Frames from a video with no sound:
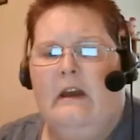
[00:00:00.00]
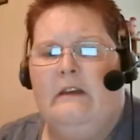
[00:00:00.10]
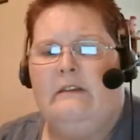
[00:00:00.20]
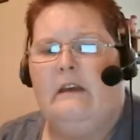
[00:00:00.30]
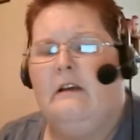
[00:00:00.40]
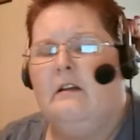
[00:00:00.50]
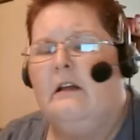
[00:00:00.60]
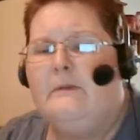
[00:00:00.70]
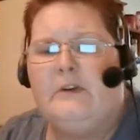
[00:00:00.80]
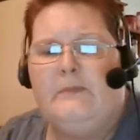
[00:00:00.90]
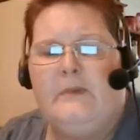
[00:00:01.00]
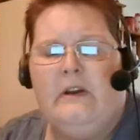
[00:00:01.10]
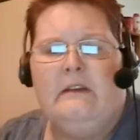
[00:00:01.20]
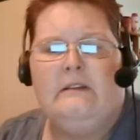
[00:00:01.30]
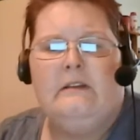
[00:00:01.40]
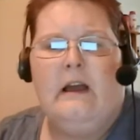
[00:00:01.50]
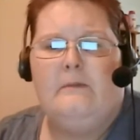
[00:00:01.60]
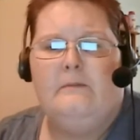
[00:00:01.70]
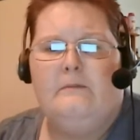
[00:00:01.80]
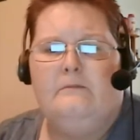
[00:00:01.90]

As they climbed up on his lap.